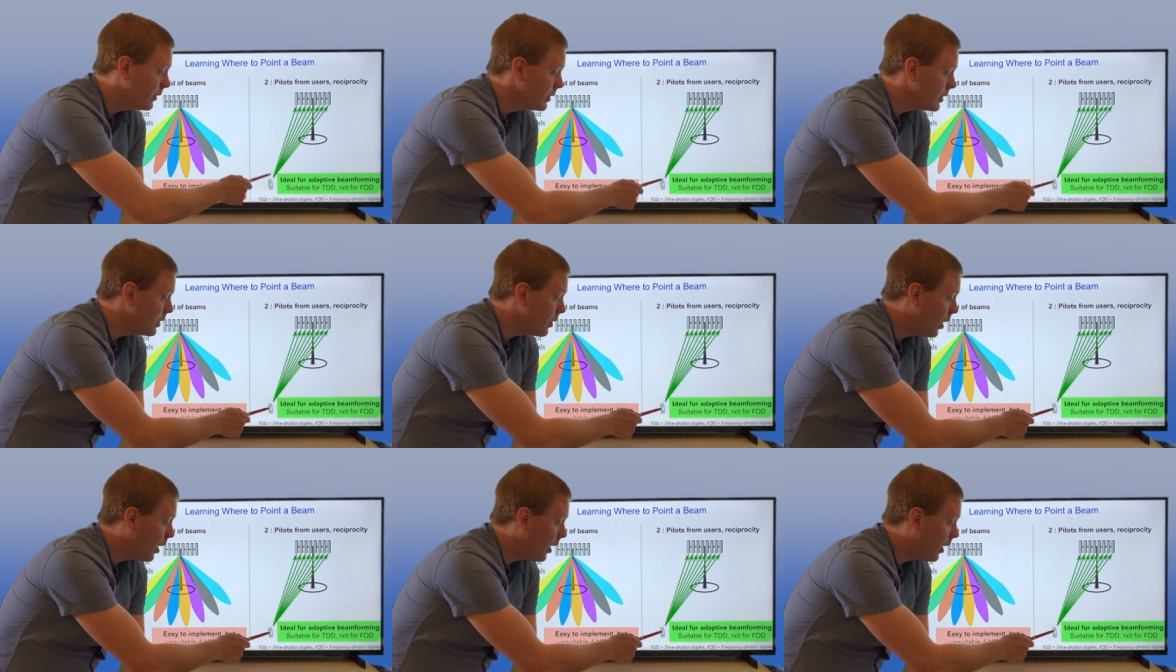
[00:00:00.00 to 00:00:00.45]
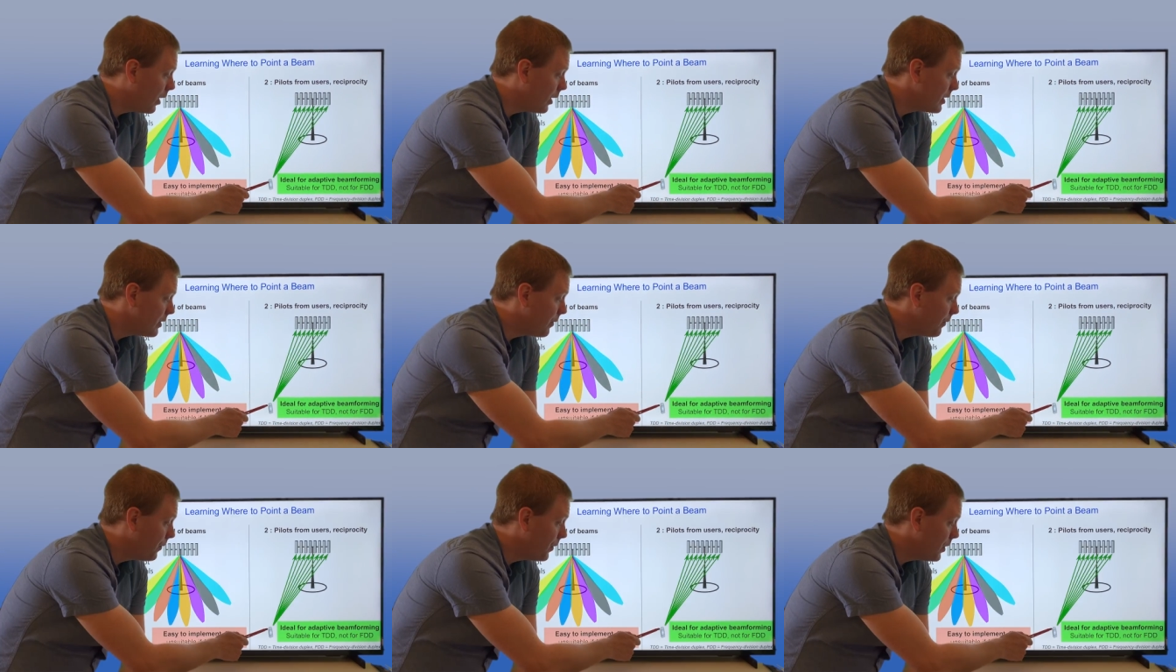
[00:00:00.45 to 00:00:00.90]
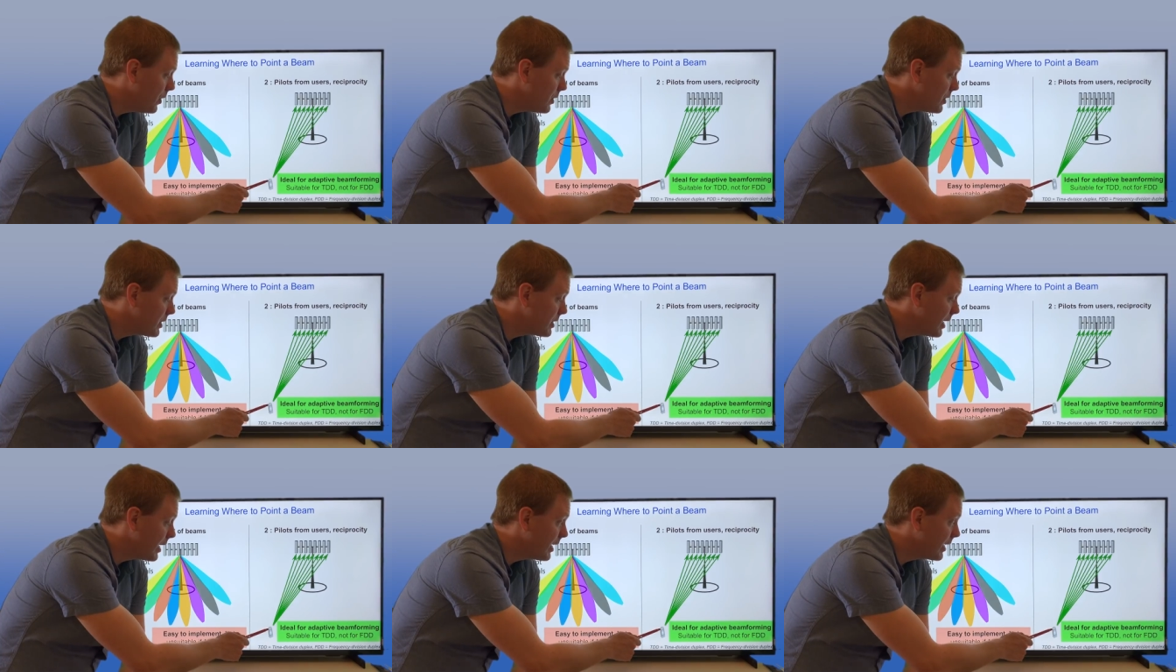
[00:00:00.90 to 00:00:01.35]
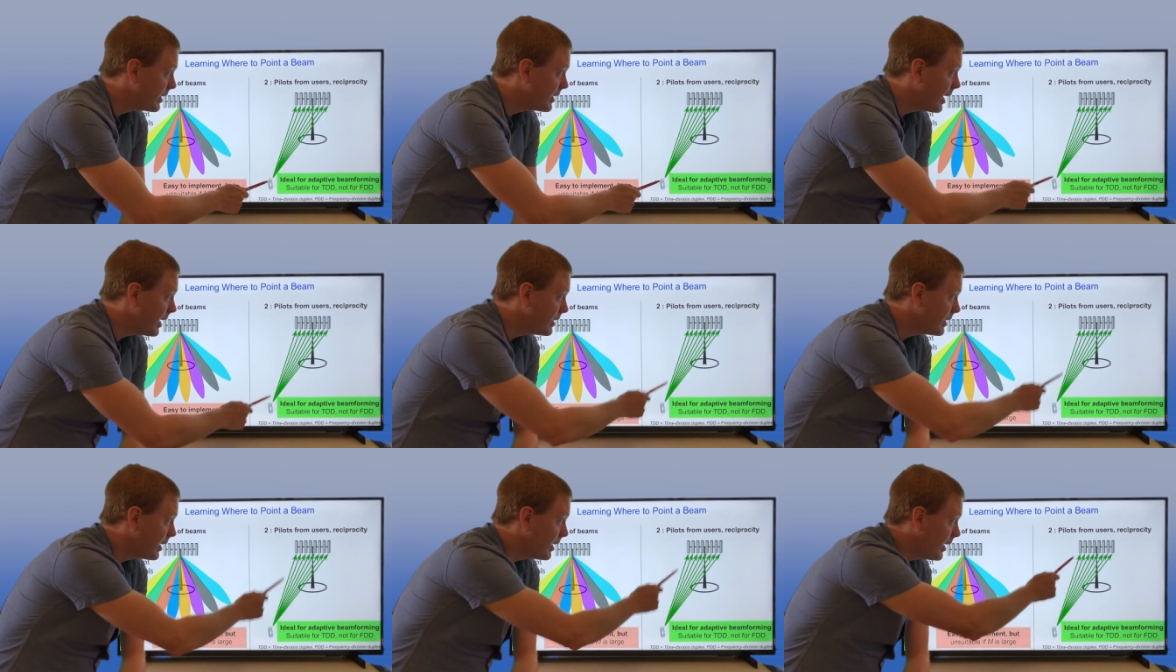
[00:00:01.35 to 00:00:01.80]
you are first sending
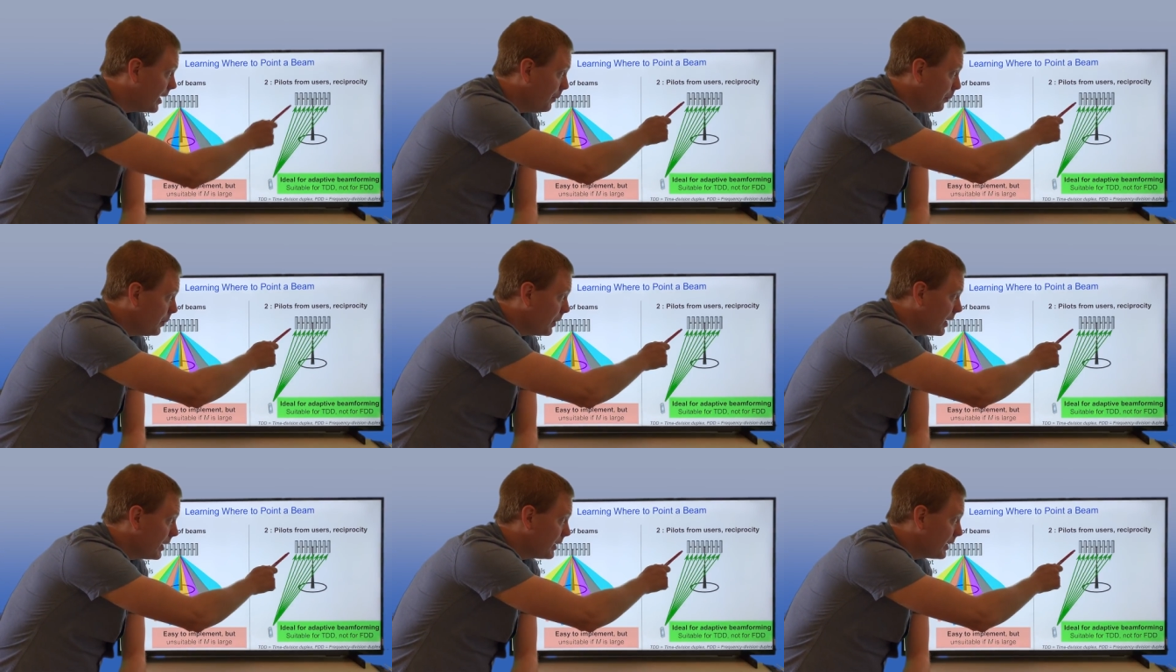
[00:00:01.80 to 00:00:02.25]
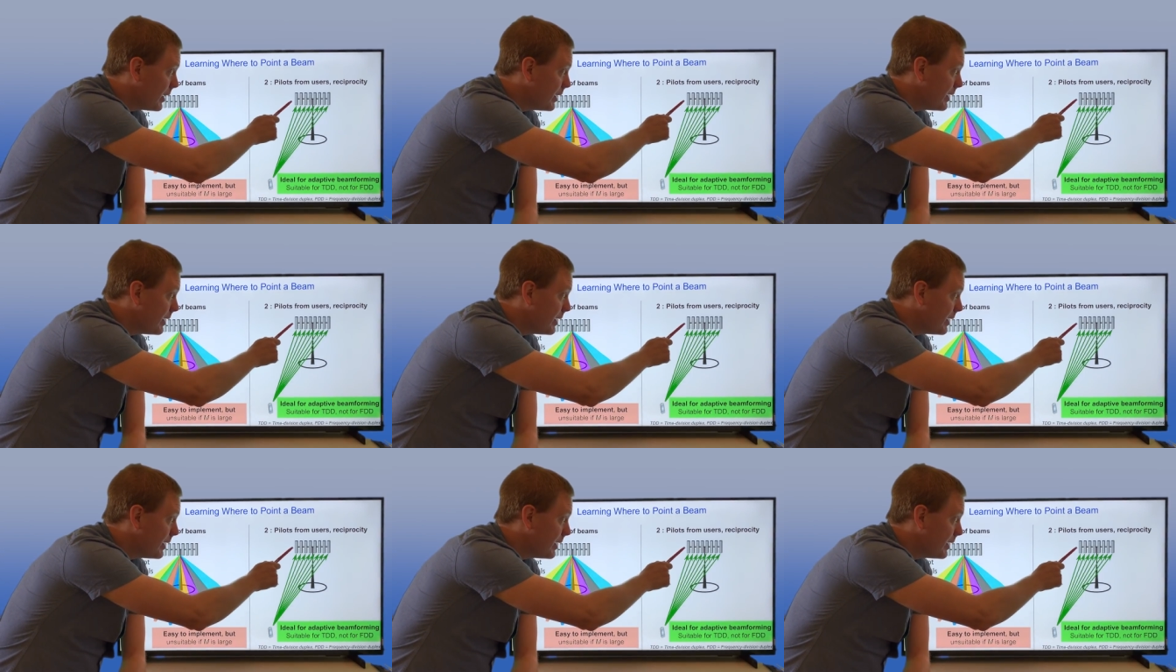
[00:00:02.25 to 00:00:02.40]
data in the uplink